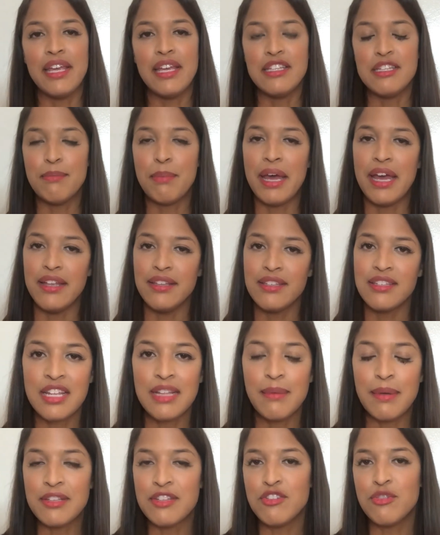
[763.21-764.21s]
It depends. Some
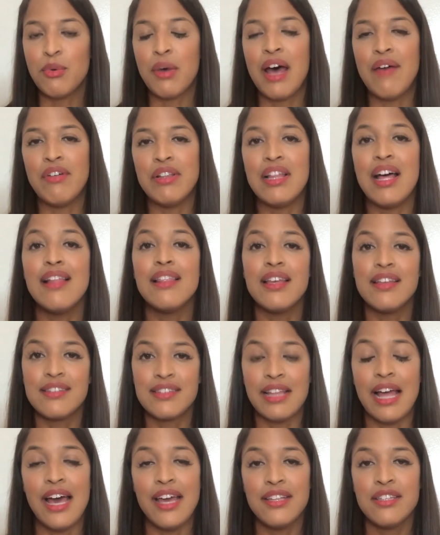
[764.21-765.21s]
lessons will have a lot less
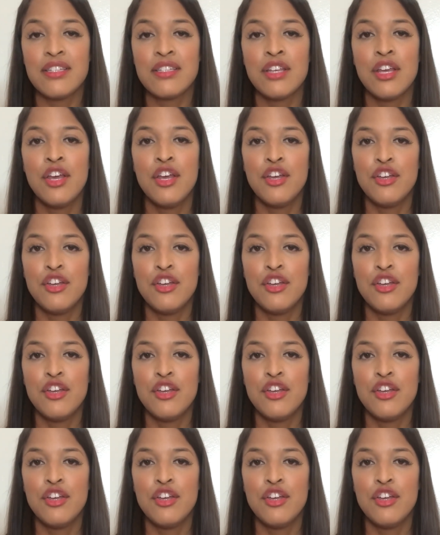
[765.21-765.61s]
slides.